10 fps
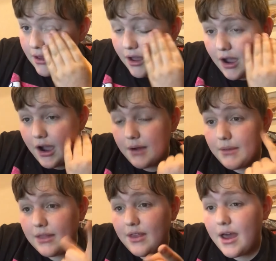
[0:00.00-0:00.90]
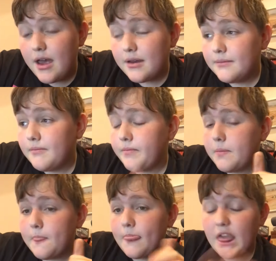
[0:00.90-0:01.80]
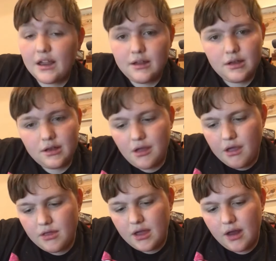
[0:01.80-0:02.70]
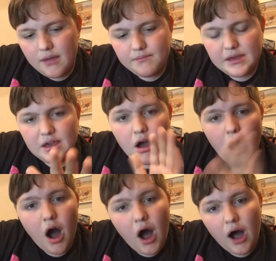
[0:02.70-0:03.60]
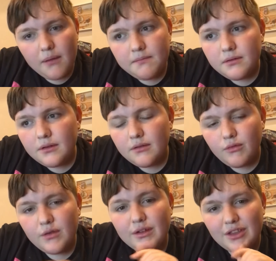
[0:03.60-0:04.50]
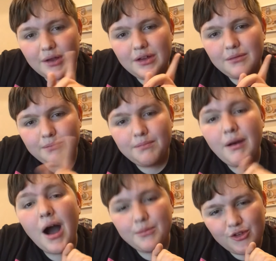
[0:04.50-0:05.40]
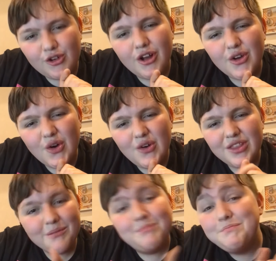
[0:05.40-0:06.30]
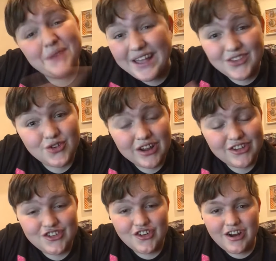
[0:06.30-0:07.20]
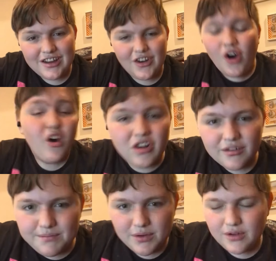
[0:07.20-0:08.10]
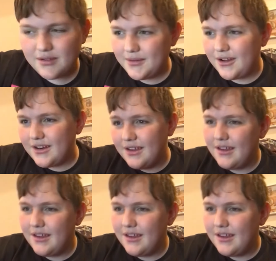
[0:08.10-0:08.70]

And then I beat Hop. We went to Bob's Your Uncle, the best restaurant in all of Pokemon.